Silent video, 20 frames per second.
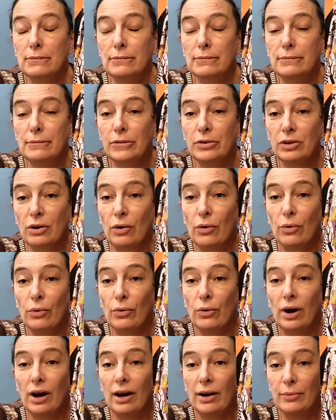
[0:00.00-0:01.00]

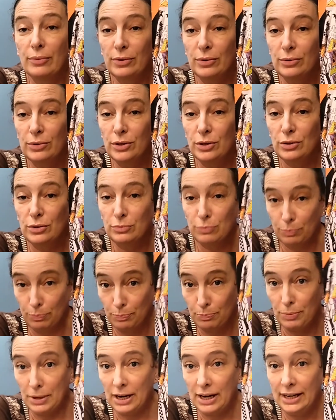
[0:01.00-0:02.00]
So I will
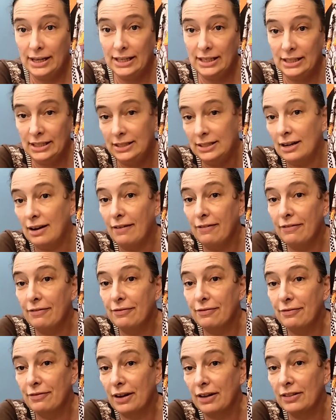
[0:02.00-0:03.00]
buy
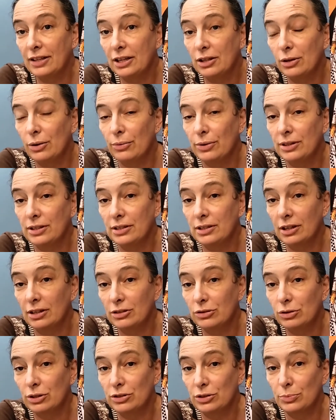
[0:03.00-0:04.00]
enough of the glow in the dark
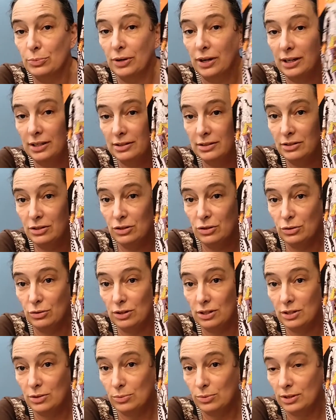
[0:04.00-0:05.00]
treasure braid to do
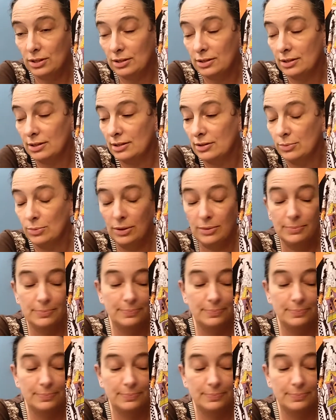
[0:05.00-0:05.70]
this with it as well.